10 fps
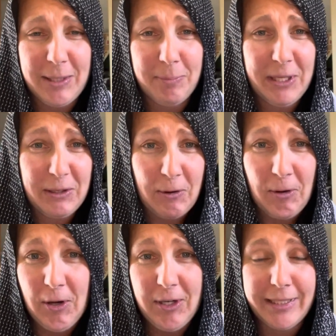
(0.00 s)
and being called
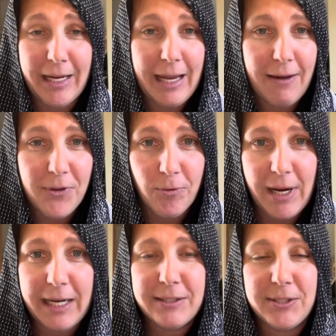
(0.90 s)
on and not having the right
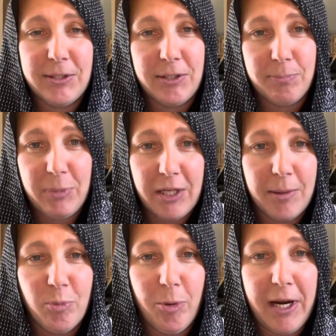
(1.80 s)
answer, or being
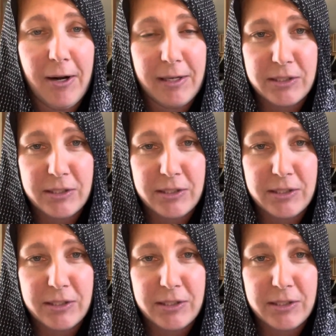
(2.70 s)
unprepared.